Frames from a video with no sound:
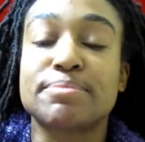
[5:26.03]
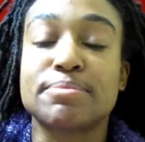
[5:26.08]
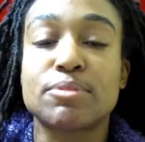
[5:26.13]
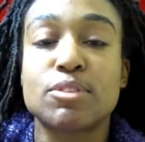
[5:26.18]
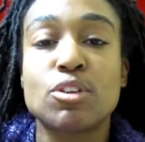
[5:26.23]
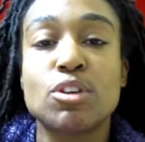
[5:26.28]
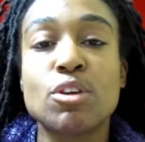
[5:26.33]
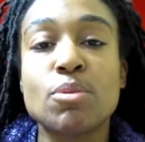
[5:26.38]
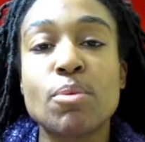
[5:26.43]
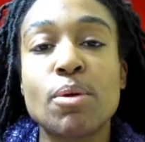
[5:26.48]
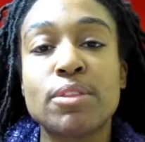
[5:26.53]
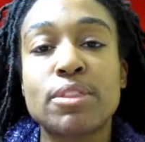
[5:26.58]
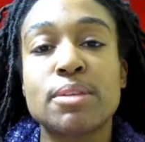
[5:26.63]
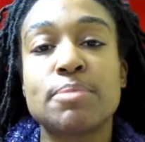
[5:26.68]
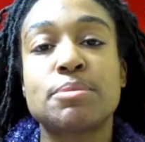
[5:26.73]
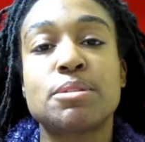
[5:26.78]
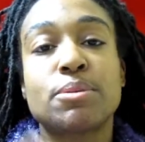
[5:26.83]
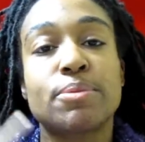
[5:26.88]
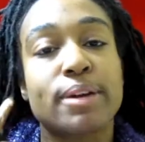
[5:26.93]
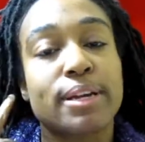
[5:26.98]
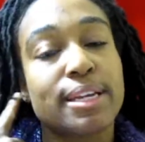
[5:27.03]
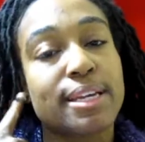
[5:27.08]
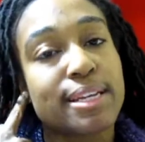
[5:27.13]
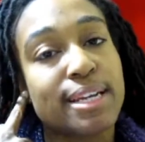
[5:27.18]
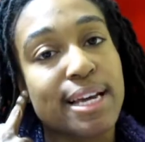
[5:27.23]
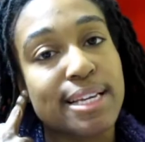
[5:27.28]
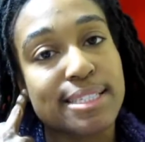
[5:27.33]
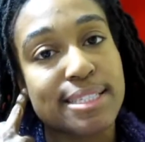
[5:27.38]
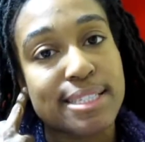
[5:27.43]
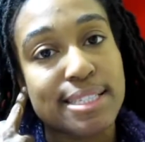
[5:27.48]
You want them to
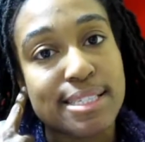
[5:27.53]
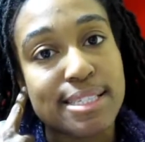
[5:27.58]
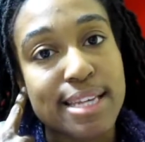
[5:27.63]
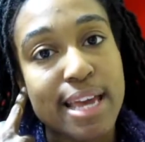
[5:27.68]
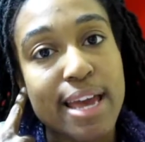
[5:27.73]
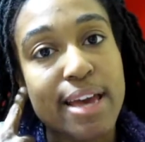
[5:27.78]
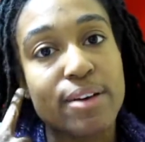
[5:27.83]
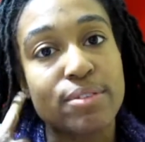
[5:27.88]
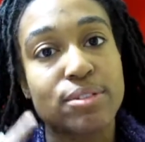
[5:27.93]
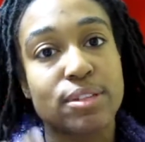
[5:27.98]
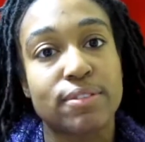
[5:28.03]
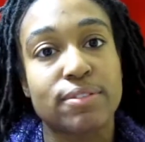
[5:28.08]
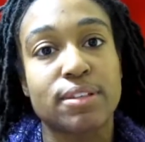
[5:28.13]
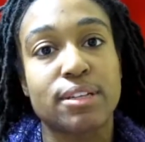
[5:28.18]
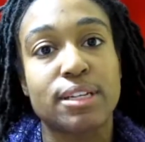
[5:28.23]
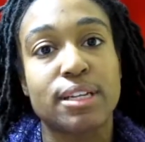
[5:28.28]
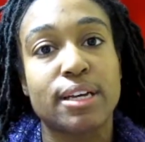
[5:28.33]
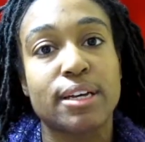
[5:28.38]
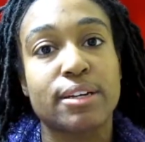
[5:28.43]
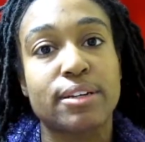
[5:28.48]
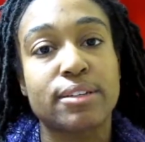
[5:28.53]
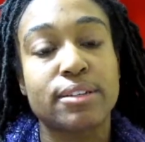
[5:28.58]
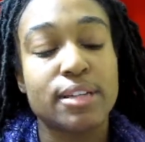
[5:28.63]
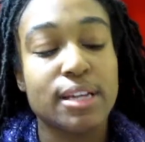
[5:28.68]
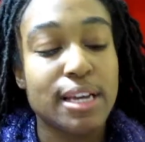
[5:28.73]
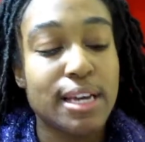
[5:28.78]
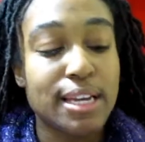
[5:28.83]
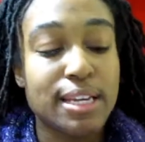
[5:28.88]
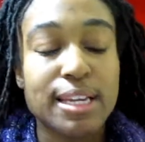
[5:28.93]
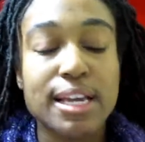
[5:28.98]
recognize the sound of the letter,
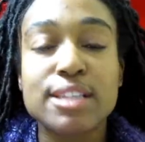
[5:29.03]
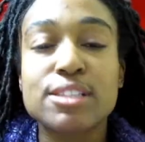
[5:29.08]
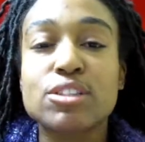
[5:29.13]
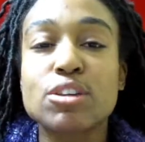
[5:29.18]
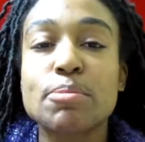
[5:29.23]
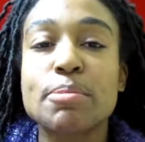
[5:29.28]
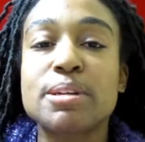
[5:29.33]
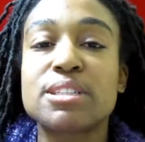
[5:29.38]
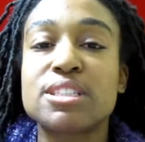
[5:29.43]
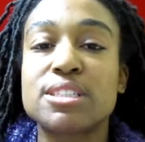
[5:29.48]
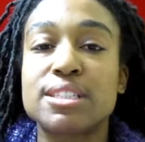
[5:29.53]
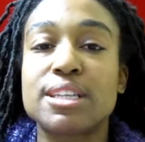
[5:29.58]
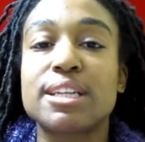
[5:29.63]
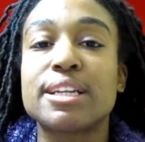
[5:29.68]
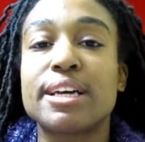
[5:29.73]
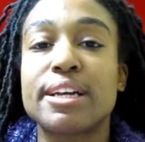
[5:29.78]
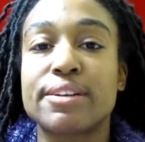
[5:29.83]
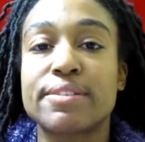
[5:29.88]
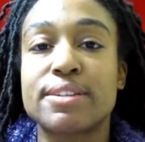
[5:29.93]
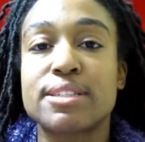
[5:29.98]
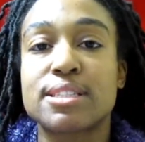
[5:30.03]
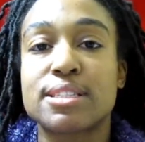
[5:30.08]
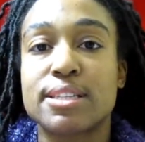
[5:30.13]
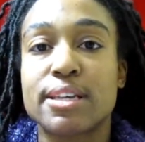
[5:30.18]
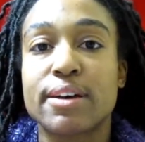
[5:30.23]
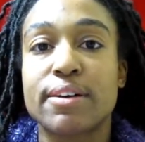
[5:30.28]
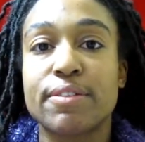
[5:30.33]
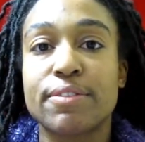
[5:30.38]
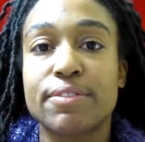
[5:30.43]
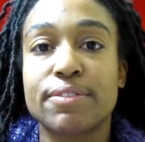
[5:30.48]
not so much as the letter
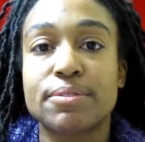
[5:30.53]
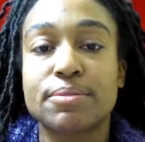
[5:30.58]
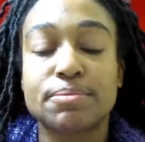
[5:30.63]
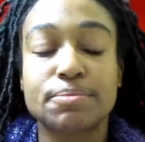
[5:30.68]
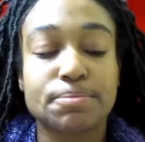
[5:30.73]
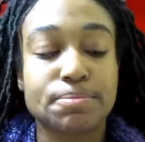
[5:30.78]
itself.